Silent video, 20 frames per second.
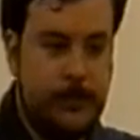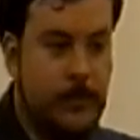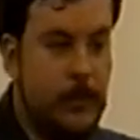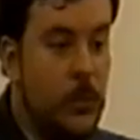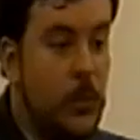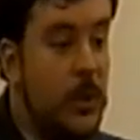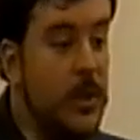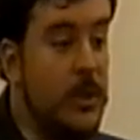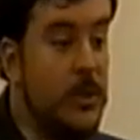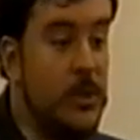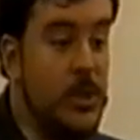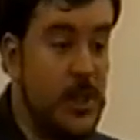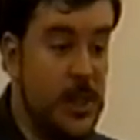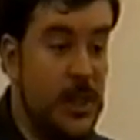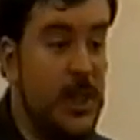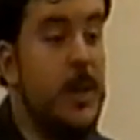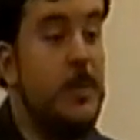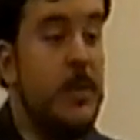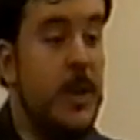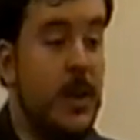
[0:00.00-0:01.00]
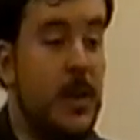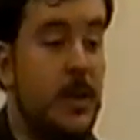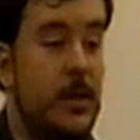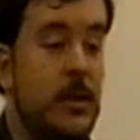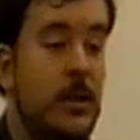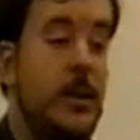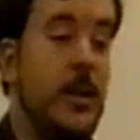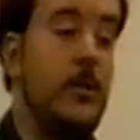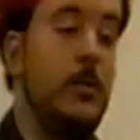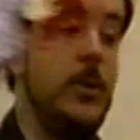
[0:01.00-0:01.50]
When they're sleeping,
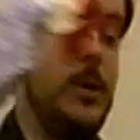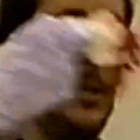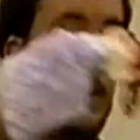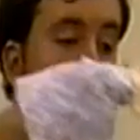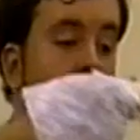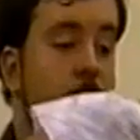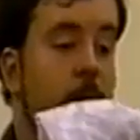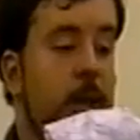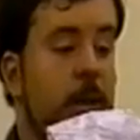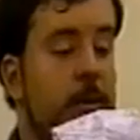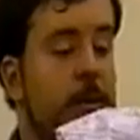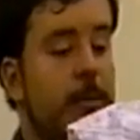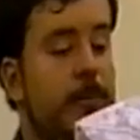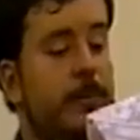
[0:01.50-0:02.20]
they really breathe.